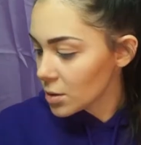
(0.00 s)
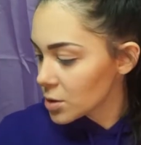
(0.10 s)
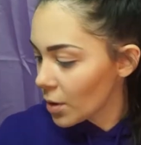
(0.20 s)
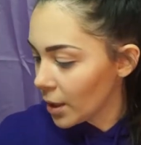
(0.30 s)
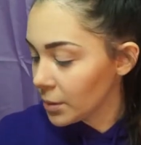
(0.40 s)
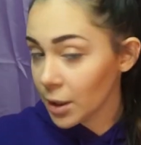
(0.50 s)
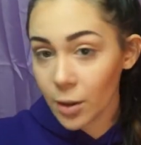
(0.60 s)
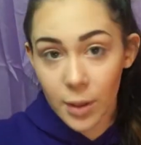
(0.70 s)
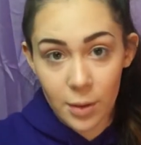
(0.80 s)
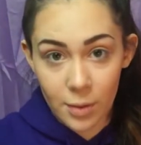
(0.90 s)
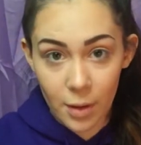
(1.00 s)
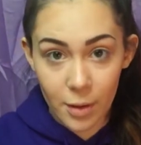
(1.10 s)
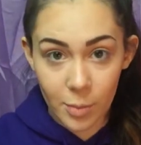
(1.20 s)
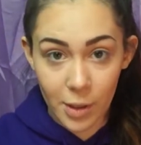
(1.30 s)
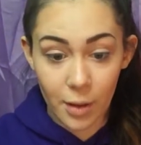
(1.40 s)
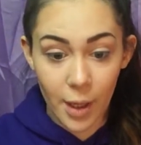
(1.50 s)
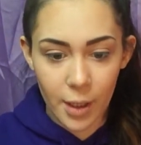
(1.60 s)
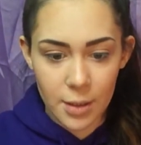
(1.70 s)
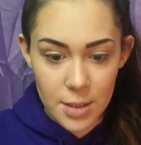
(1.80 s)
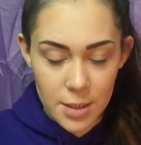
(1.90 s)
So I'm gonna go in with a little bit of that
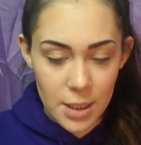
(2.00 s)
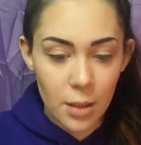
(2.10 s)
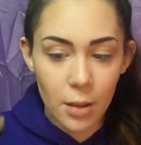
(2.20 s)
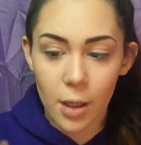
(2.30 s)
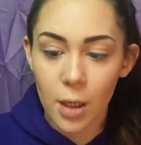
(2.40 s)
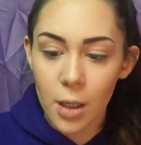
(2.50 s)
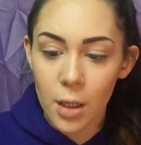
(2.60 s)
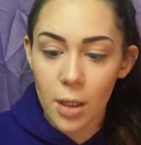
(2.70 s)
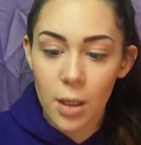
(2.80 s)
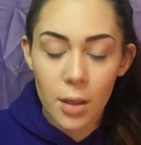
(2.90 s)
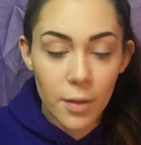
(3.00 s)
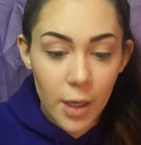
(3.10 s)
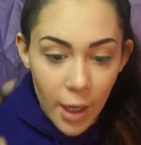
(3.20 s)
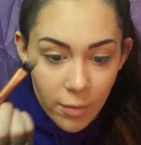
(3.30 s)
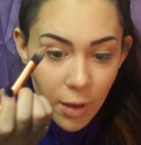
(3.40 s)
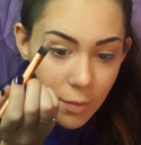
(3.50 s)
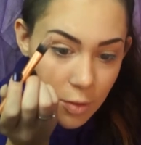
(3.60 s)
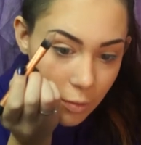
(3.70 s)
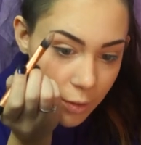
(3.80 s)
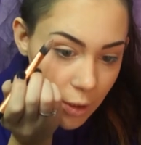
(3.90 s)
concealer that I have left
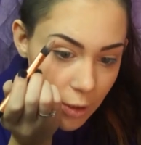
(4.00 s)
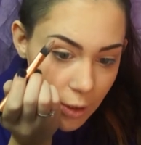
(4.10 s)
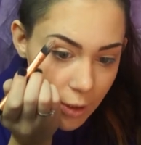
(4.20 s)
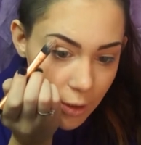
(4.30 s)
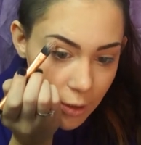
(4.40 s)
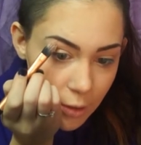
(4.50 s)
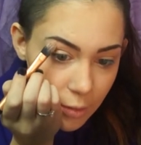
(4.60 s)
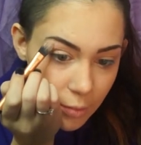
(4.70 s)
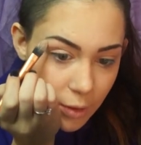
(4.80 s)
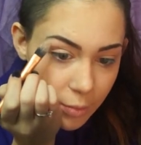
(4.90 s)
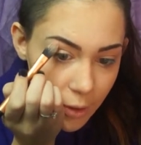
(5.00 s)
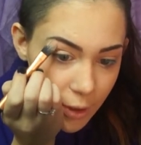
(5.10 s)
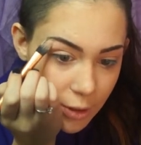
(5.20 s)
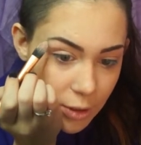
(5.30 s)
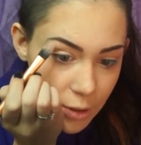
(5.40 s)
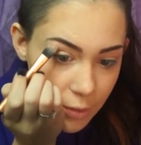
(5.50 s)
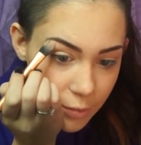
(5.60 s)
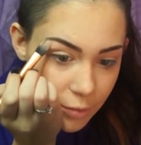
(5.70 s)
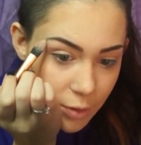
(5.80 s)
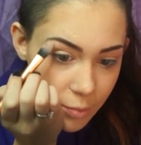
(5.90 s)
over on my brush
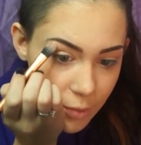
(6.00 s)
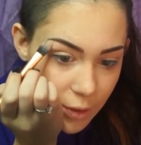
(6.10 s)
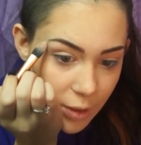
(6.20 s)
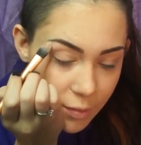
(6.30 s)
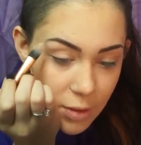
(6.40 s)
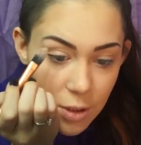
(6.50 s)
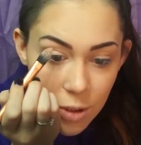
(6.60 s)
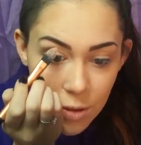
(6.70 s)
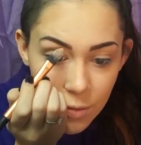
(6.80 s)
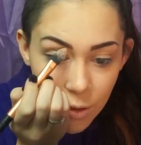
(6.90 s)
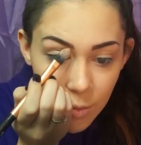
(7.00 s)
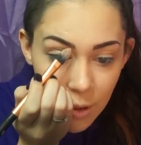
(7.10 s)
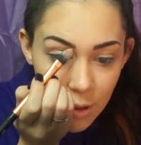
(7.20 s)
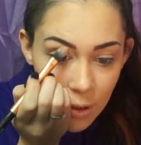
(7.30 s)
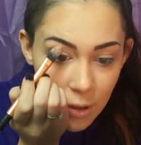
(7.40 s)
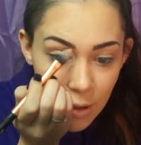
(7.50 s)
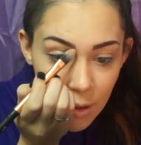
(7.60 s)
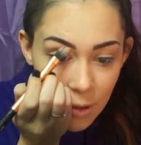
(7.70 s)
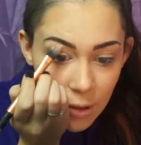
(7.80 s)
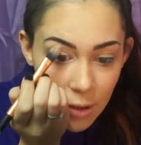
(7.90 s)
from the Physicians Formula,
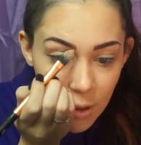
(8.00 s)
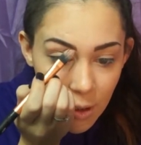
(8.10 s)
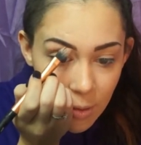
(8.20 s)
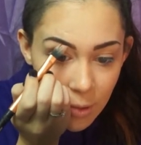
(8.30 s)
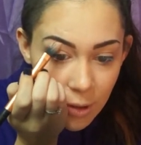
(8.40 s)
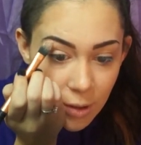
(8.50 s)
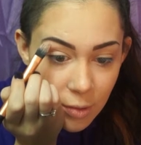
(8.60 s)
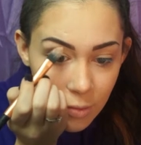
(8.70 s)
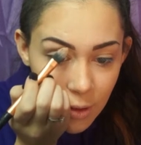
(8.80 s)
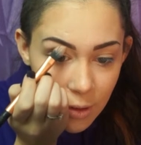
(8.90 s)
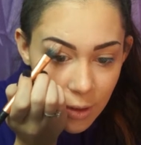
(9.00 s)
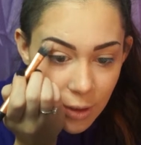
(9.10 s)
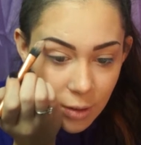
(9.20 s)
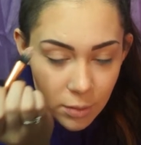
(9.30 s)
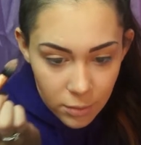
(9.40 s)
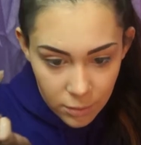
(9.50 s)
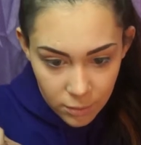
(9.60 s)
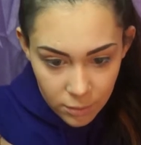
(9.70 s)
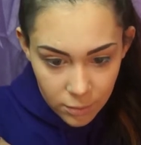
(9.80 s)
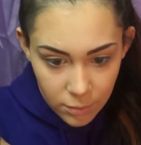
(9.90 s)
and I'm gonna run
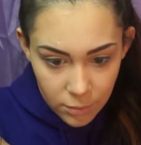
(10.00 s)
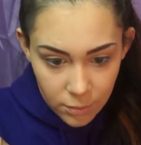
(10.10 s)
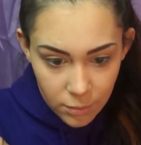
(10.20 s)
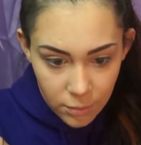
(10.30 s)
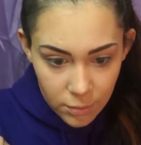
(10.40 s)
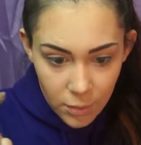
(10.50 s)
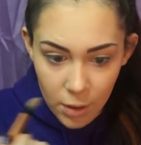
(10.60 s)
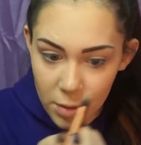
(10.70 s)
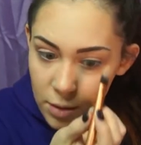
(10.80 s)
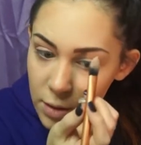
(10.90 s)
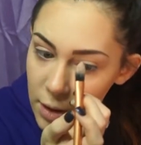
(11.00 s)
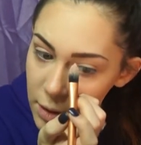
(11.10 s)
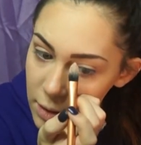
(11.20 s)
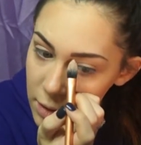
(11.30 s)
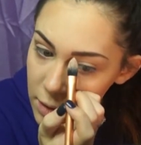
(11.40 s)
that underneath.